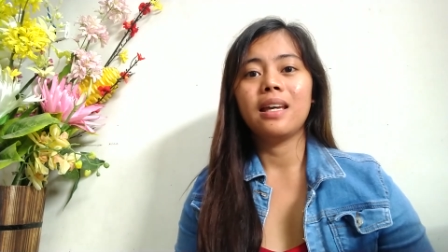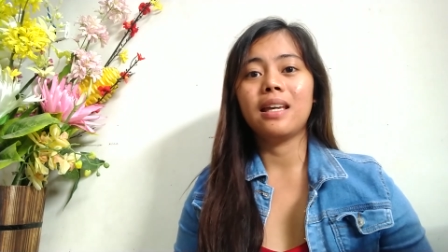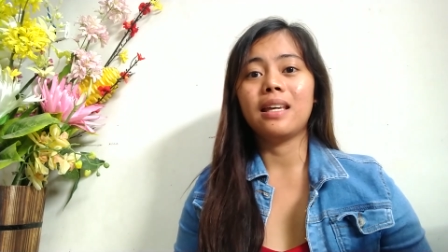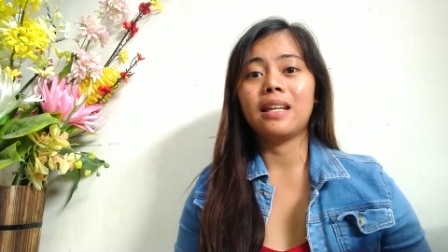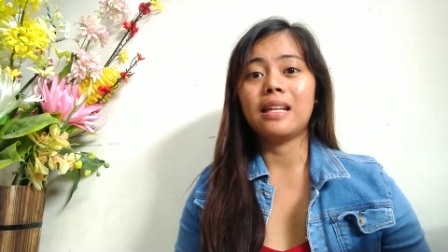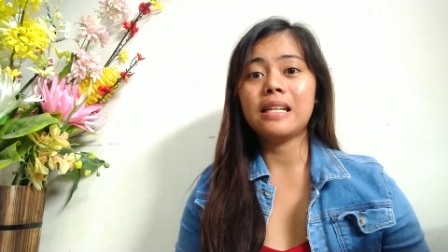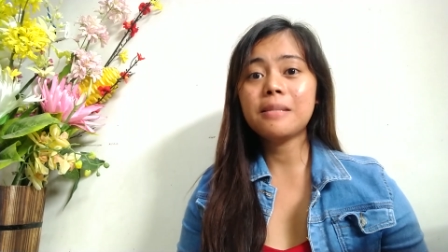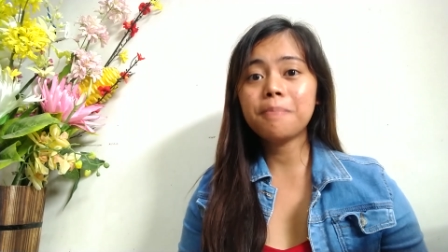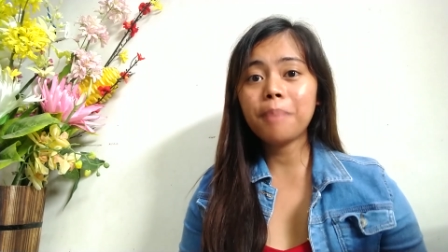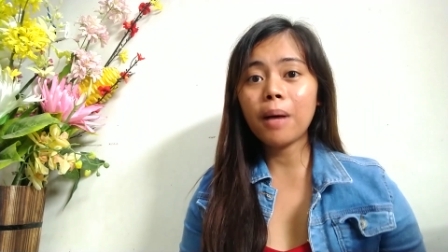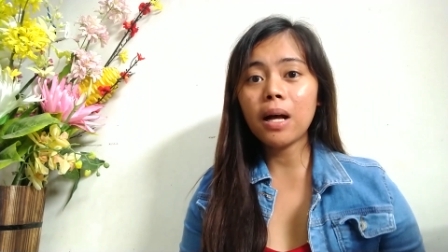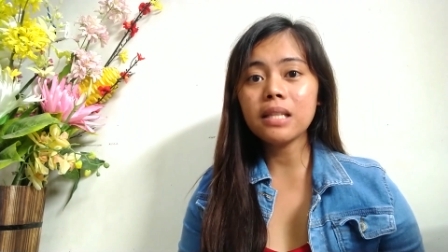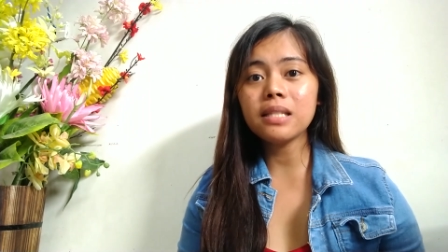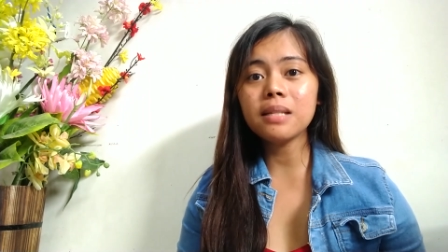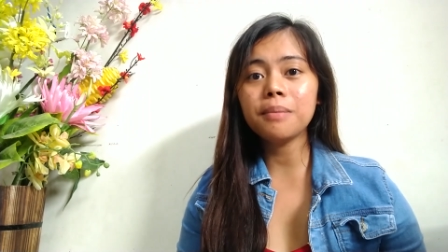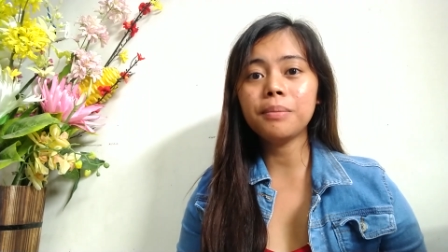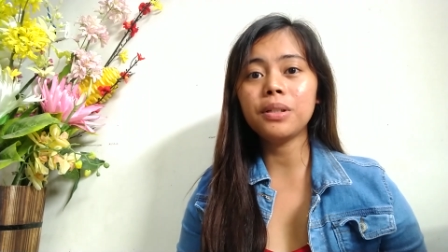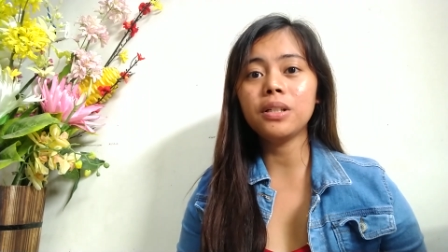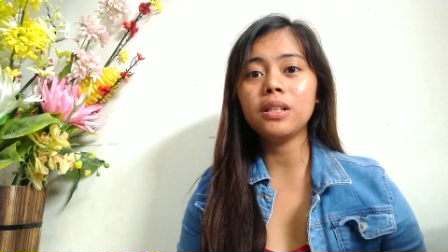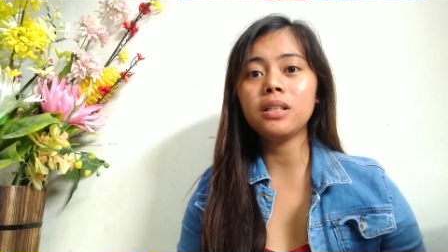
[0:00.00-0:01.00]
It is
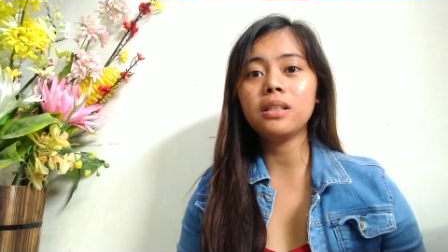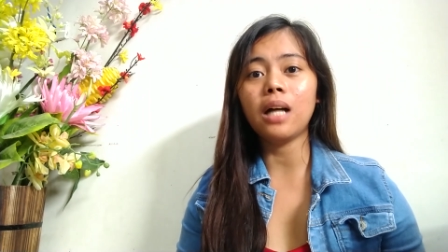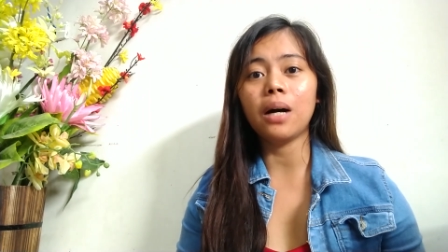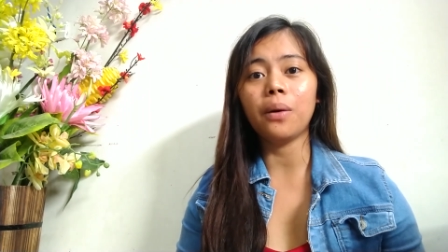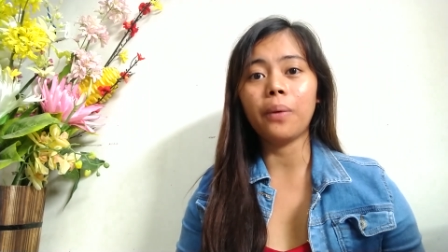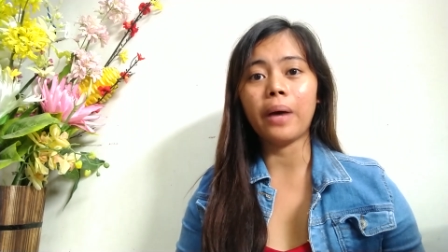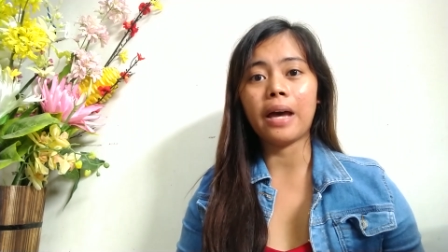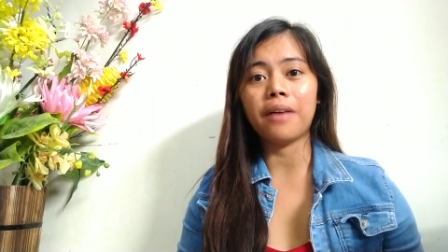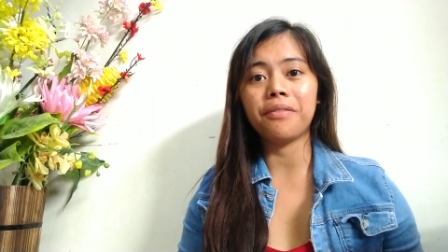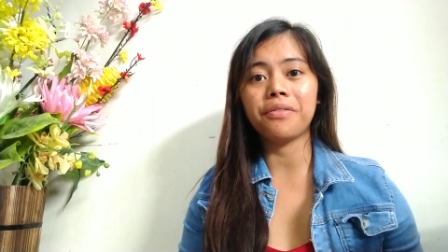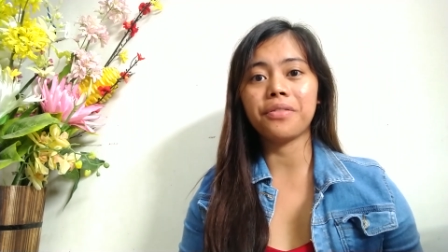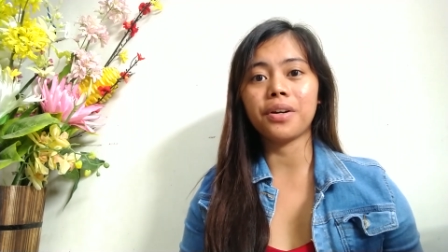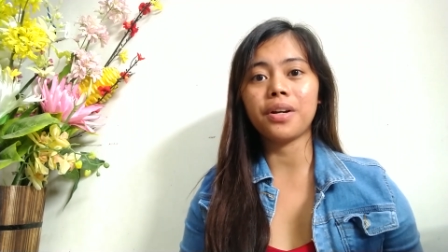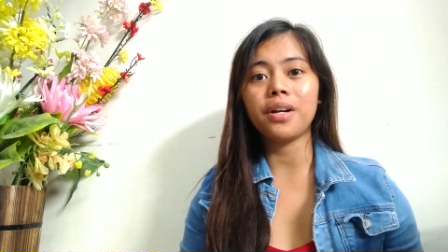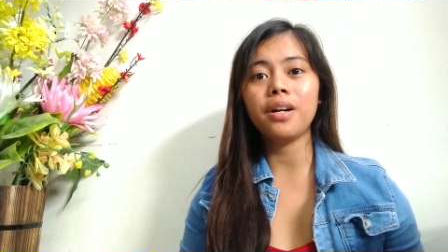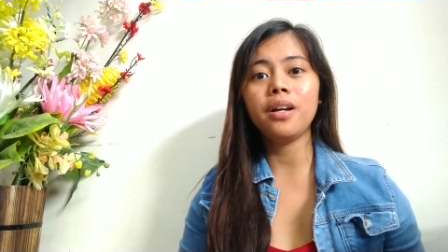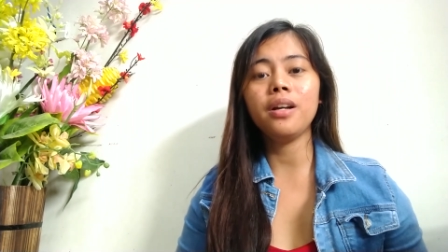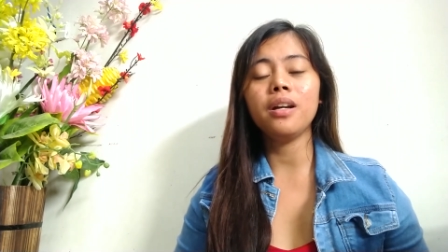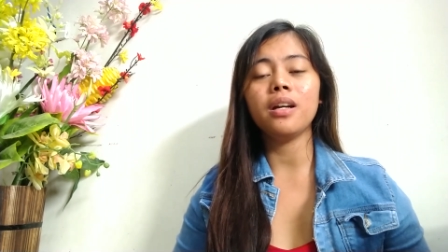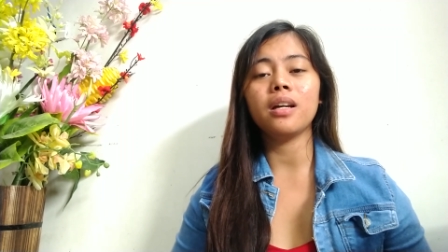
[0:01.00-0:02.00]
possible,
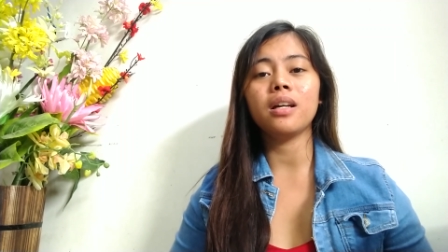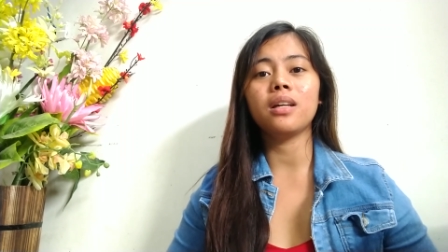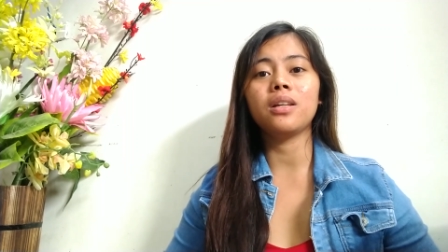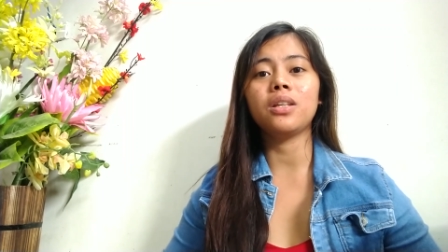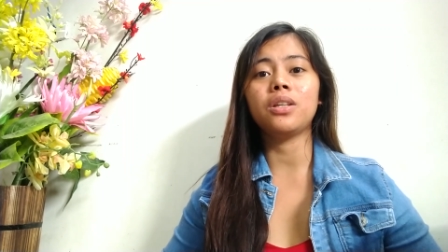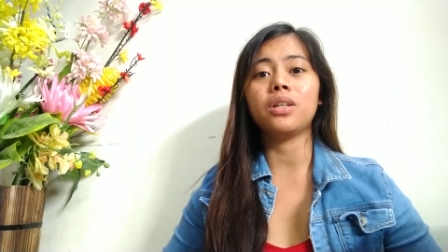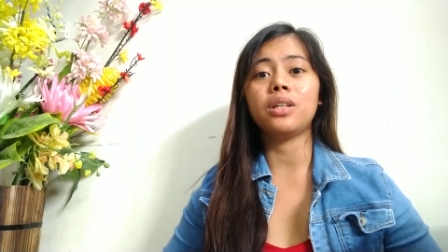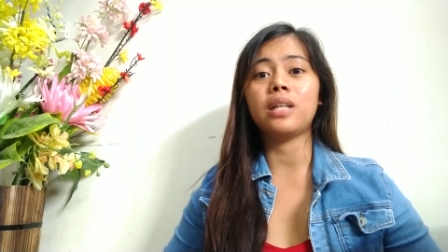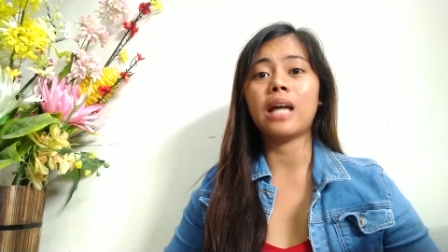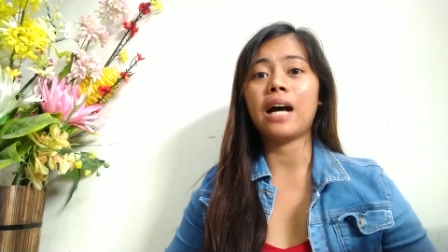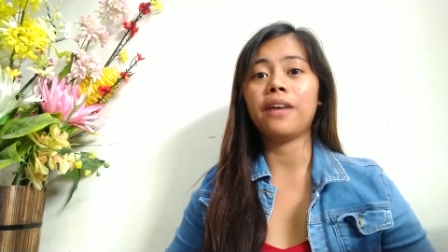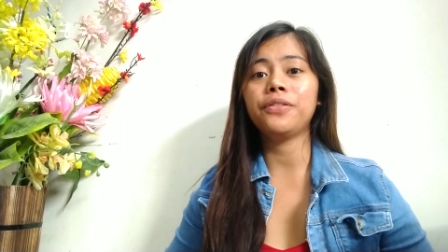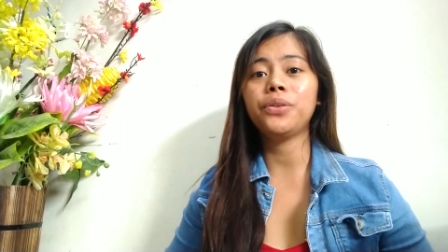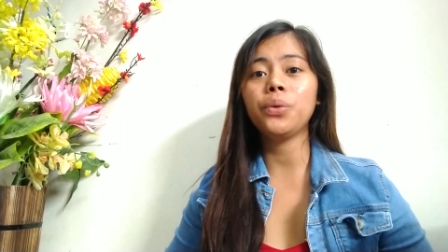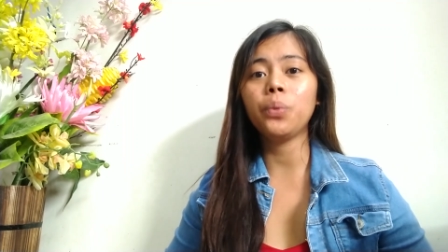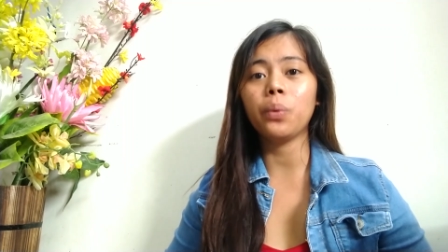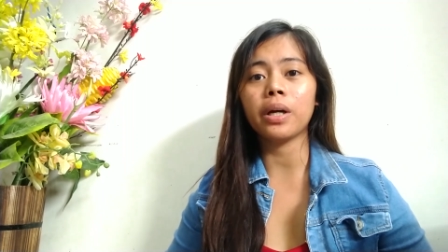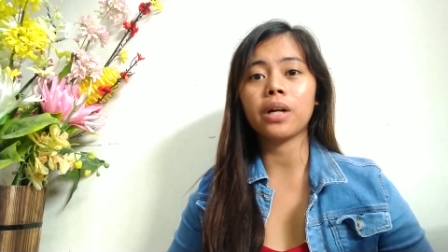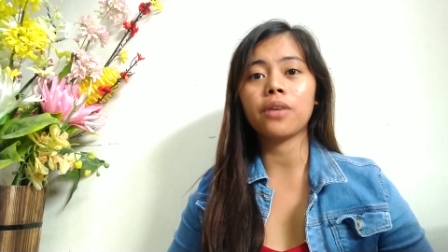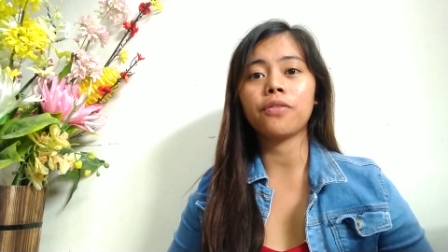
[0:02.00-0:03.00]
however, you'd have
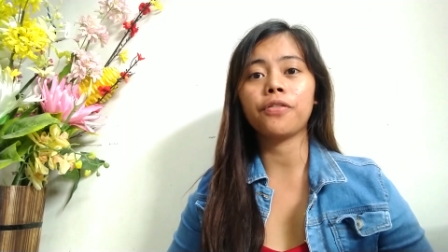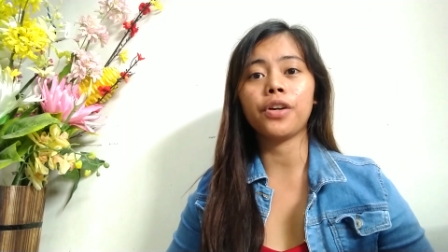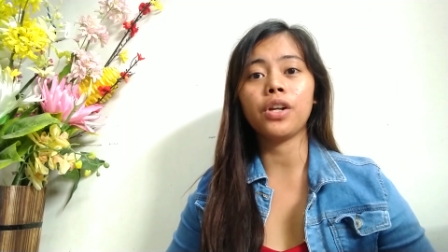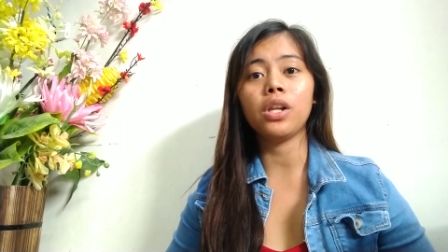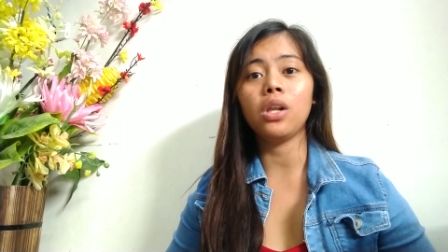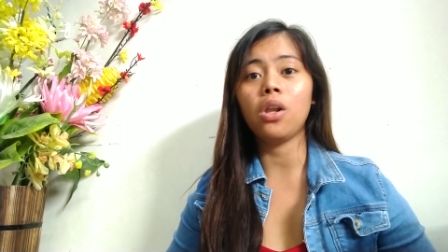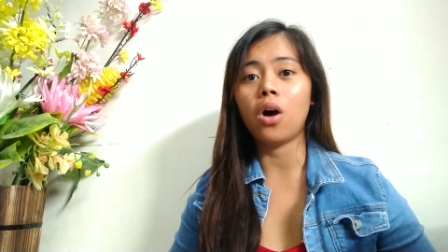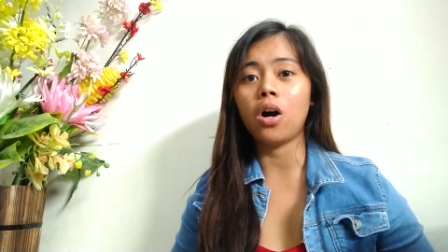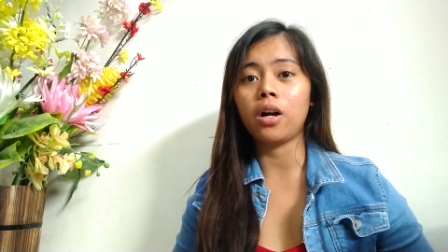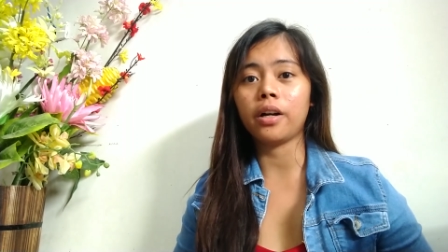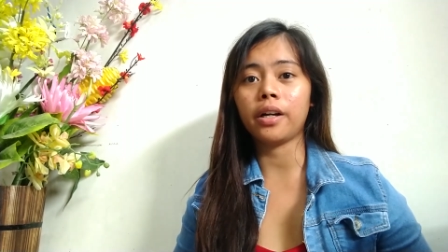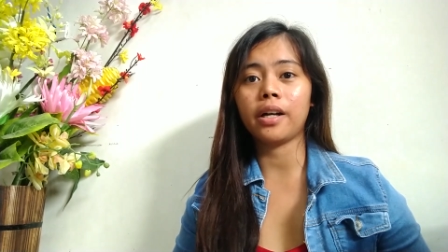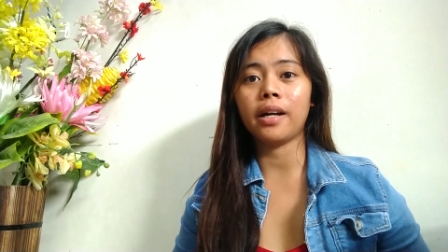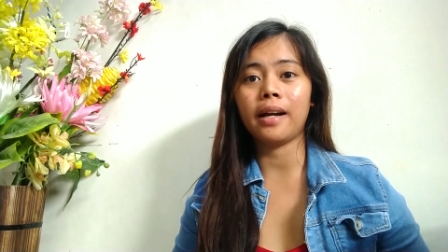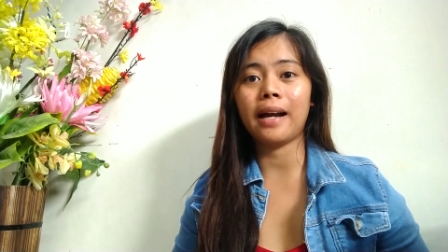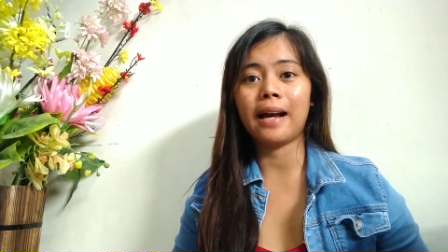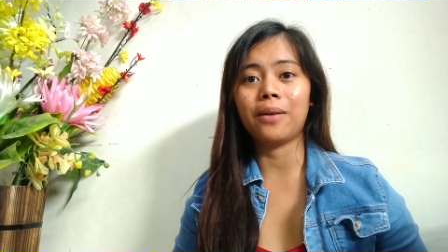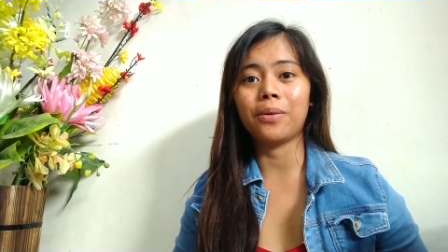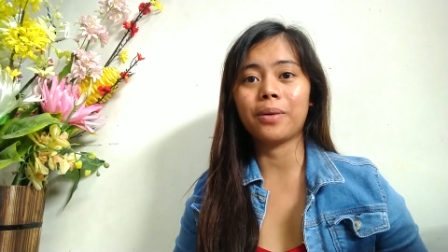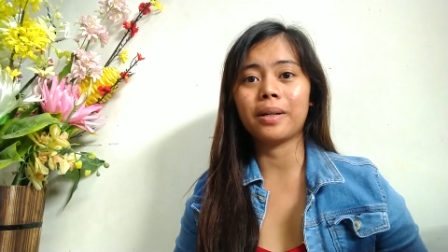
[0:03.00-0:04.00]
to work for
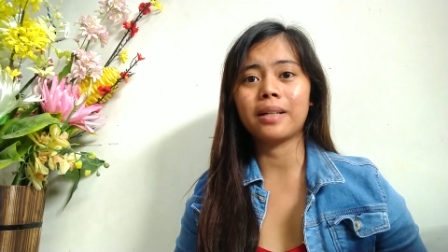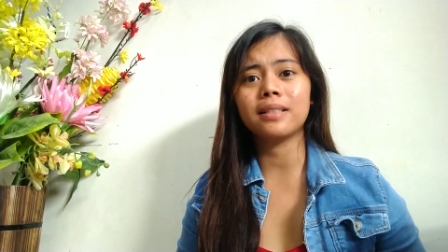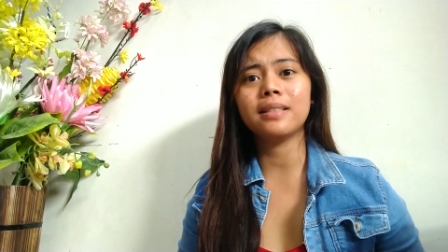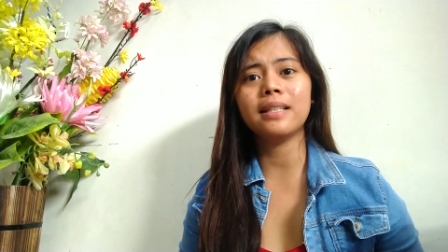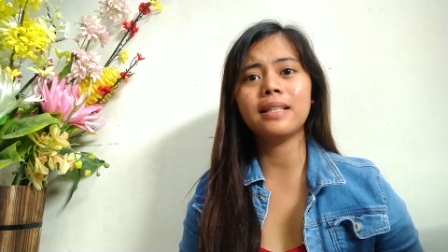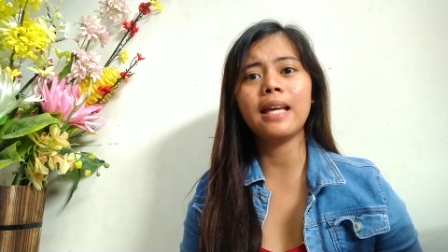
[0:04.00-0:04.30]
longer hours.